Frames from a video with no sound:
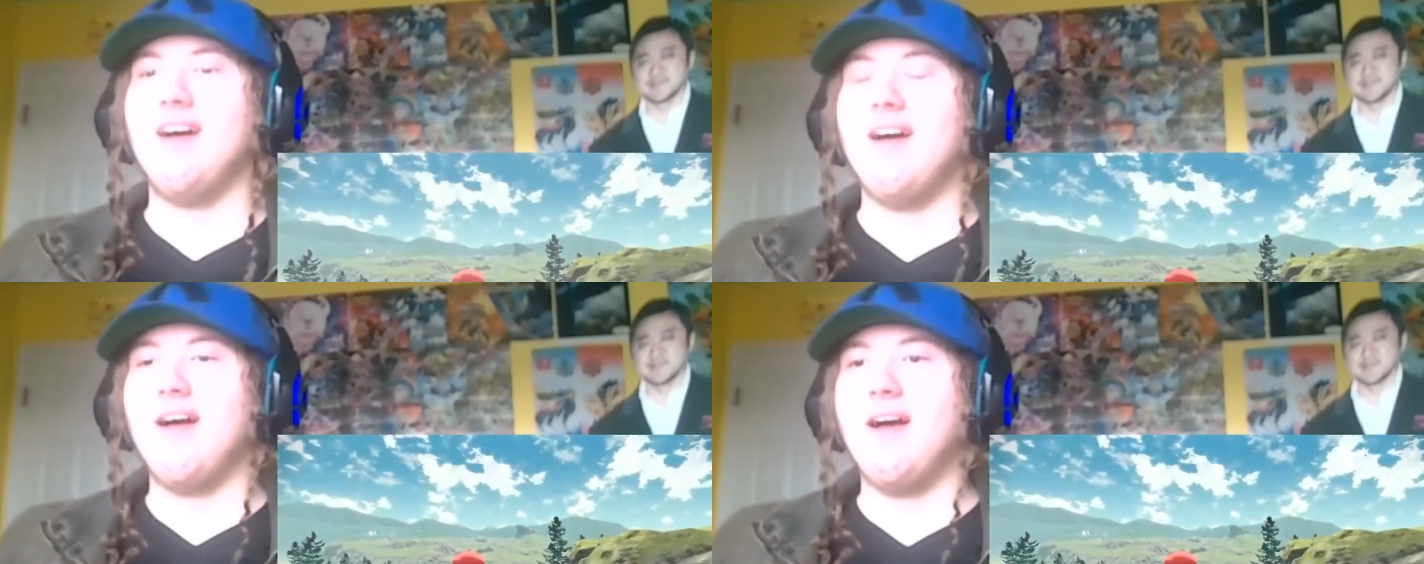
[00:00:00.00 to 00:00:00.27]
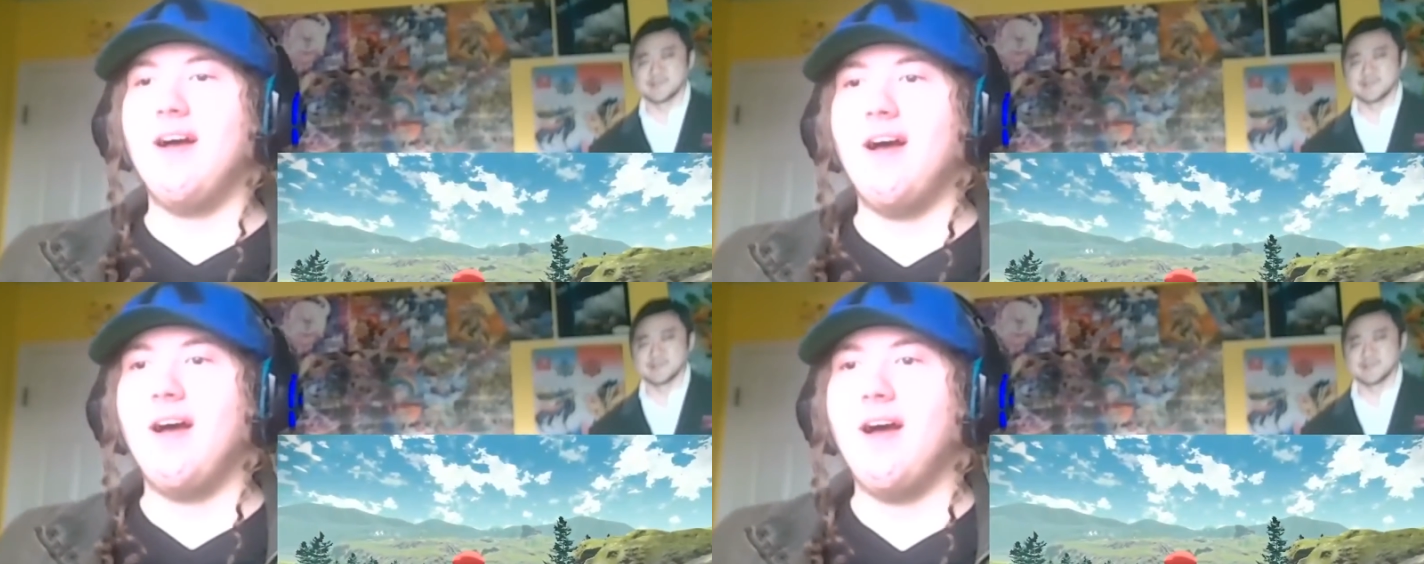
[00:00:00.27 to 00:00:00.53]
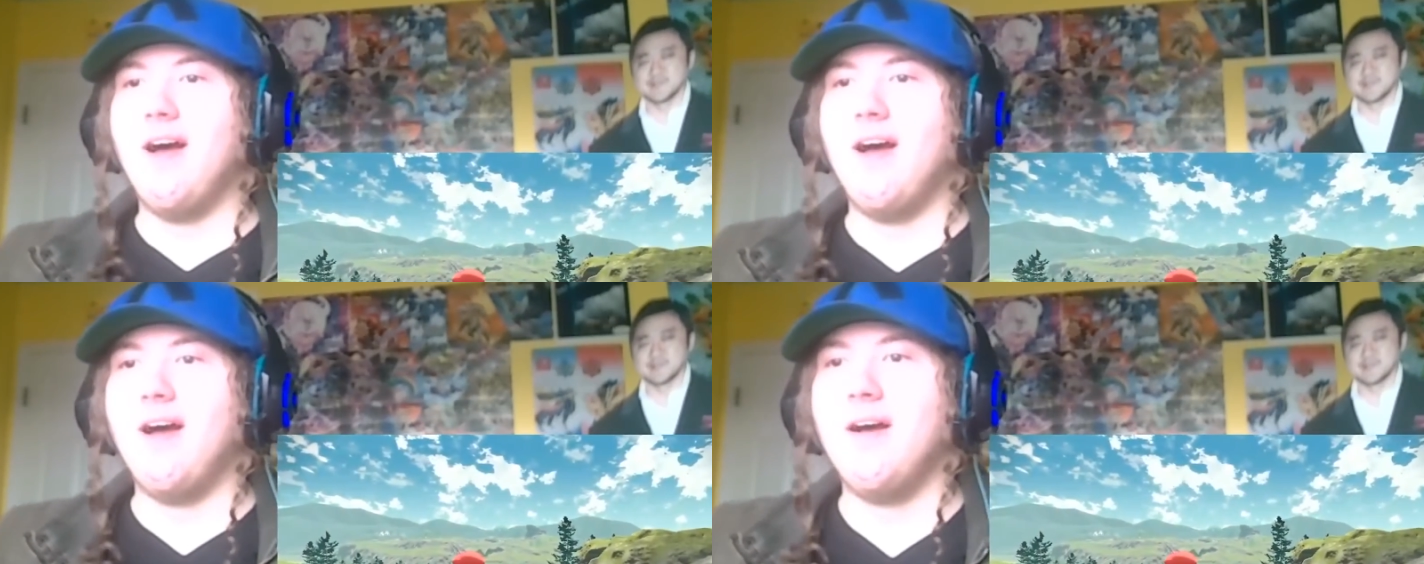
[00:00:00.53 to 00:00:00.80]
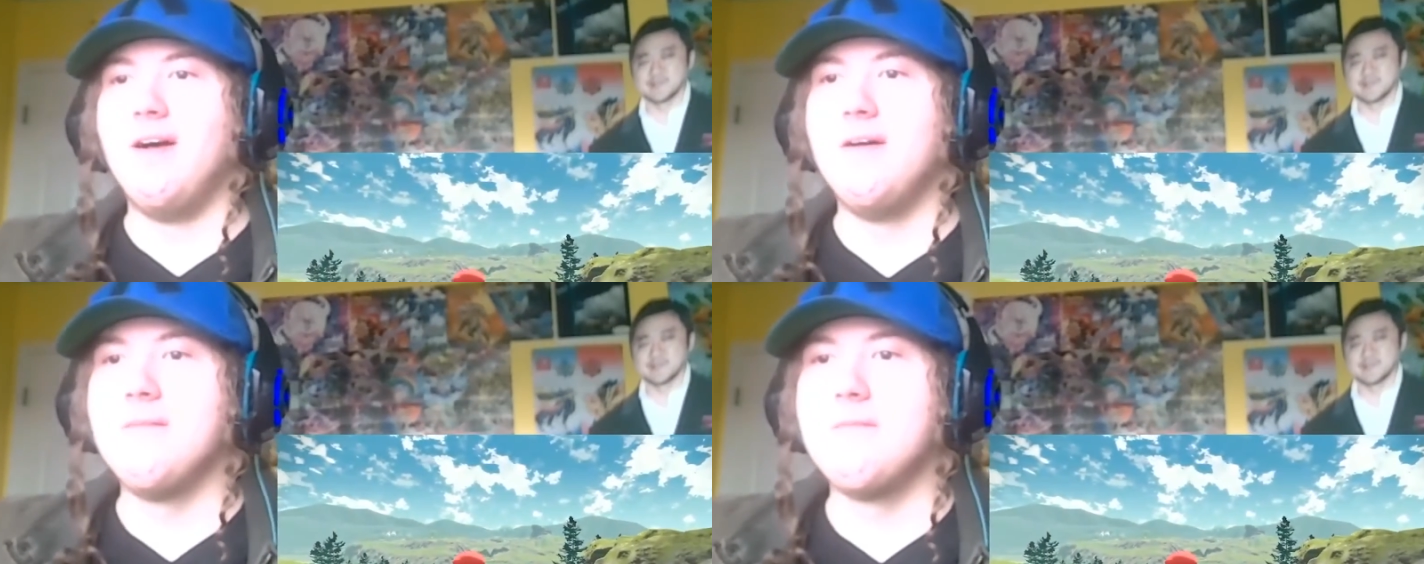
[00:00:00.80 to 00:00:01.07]

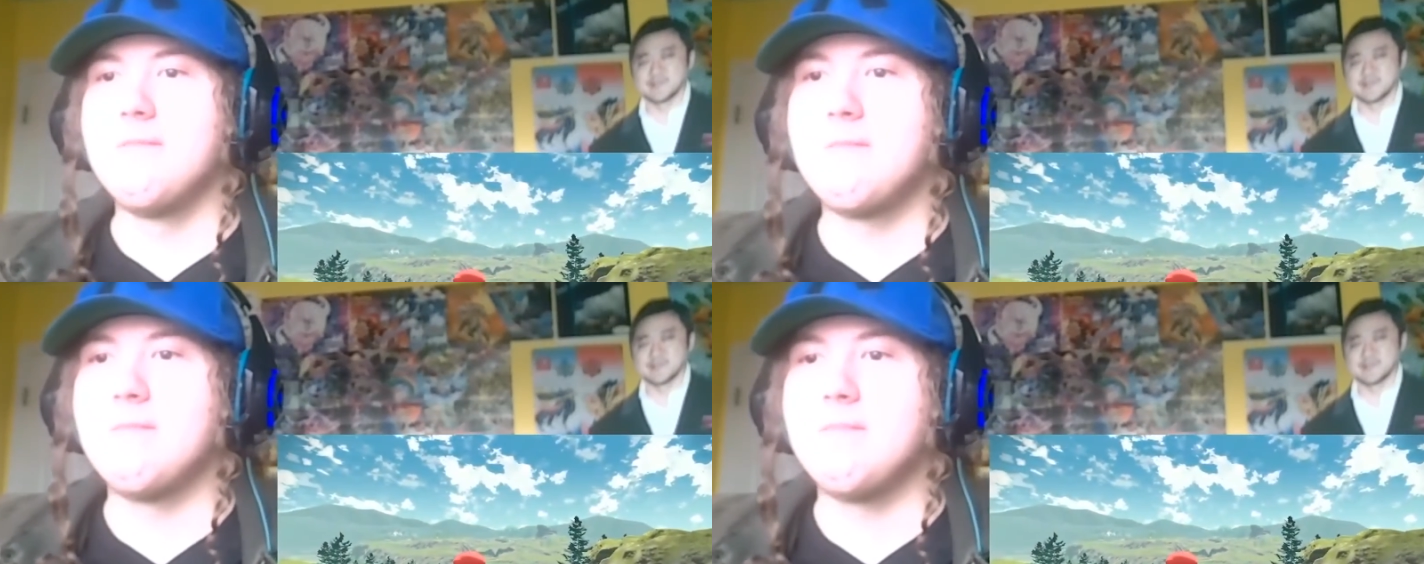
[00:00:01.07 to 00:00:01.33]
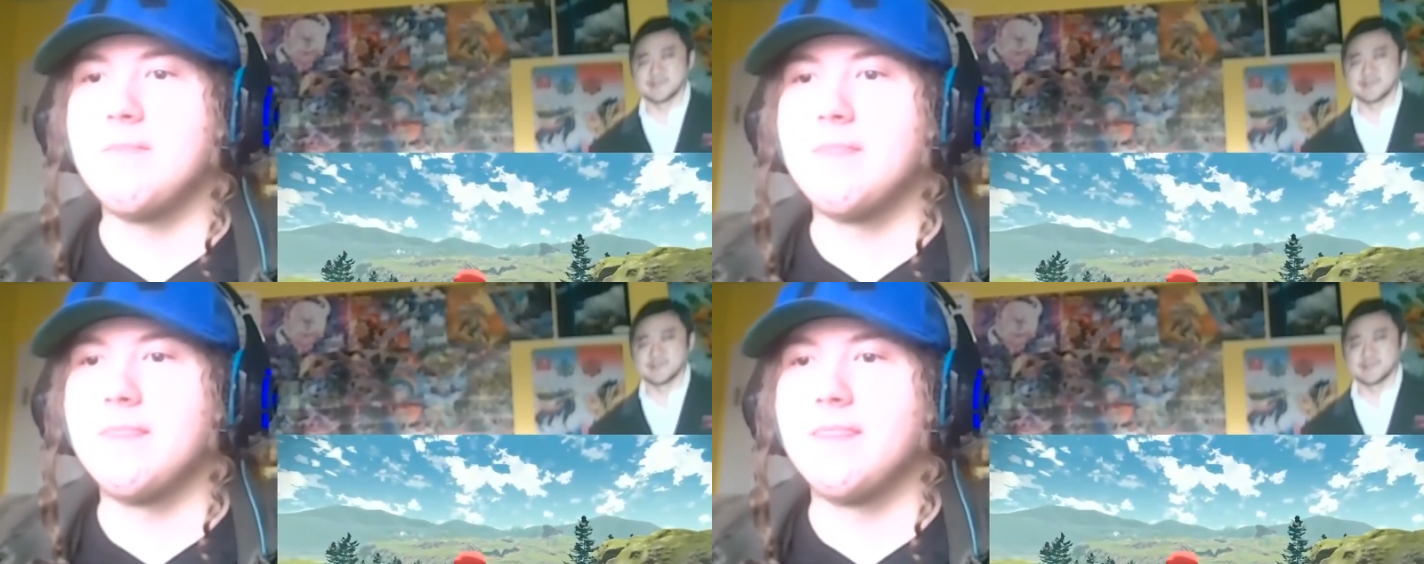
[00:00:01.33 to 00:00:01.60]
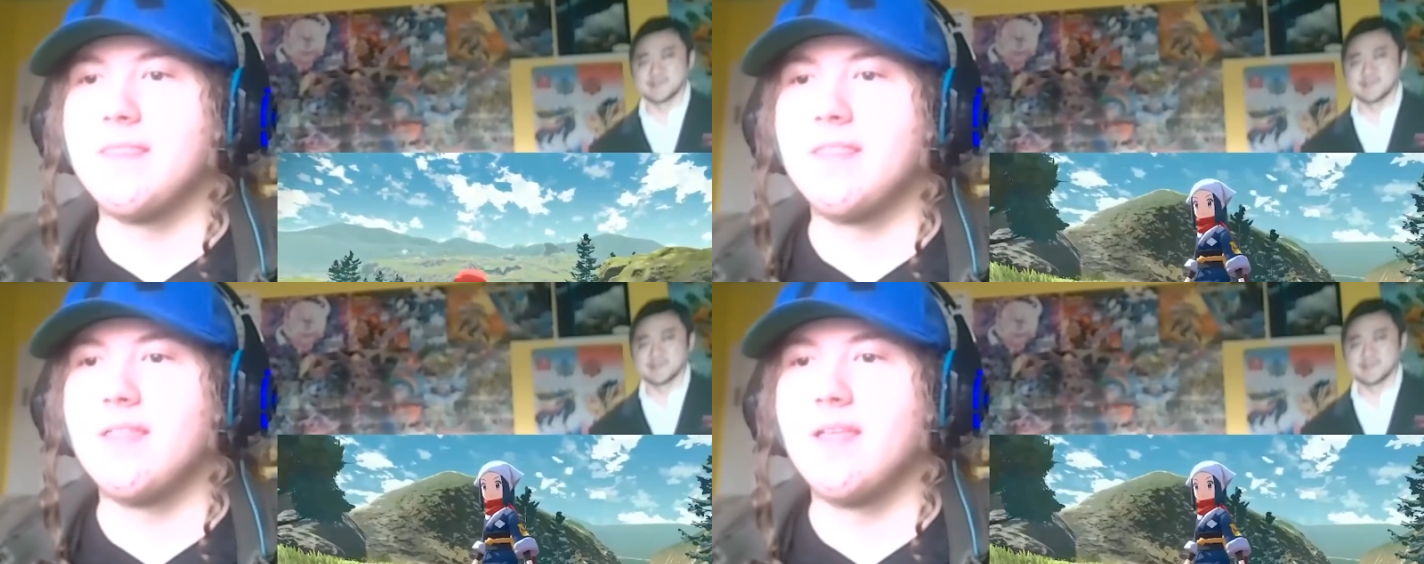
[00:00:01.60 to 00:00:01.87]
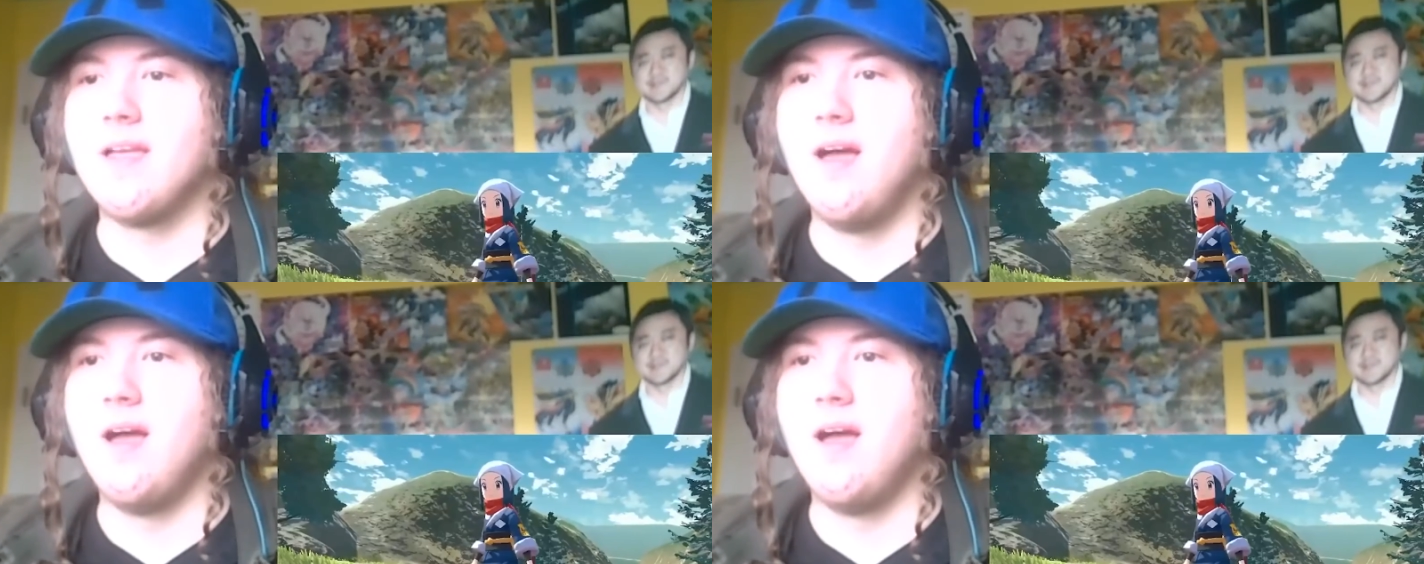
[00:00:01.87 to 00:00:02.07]
(no one is talking)